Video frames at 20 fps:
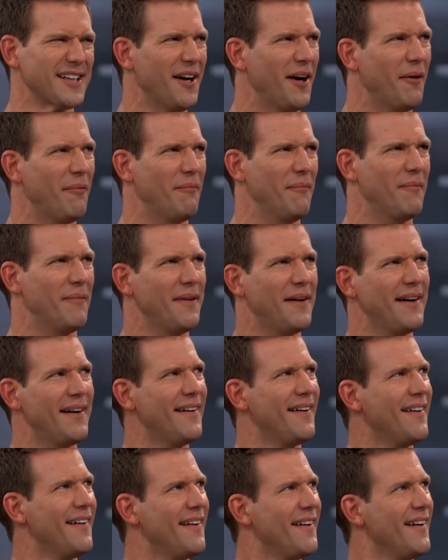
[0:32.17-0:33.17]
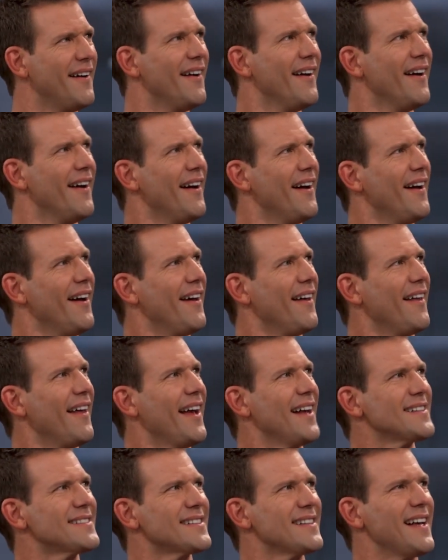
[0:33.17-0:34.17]
and then when you release,
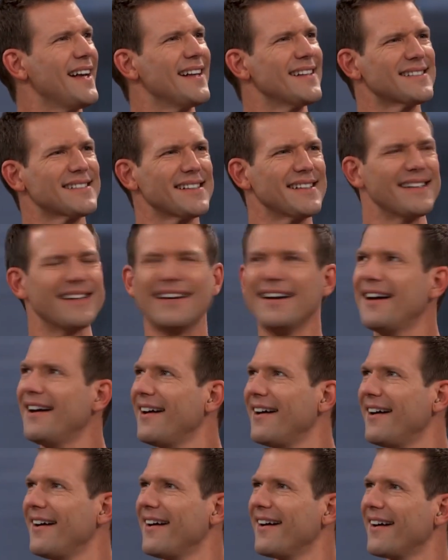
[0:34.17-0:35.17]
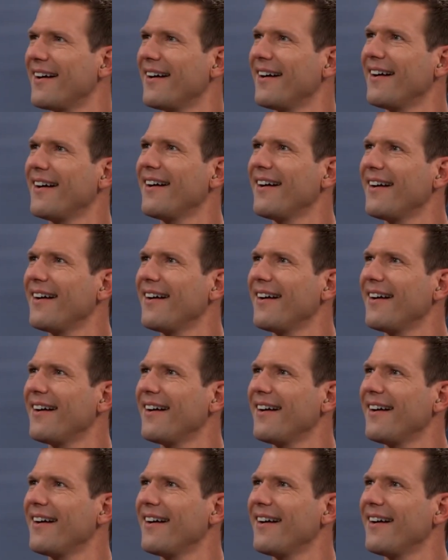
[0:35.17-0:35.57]
ah, see?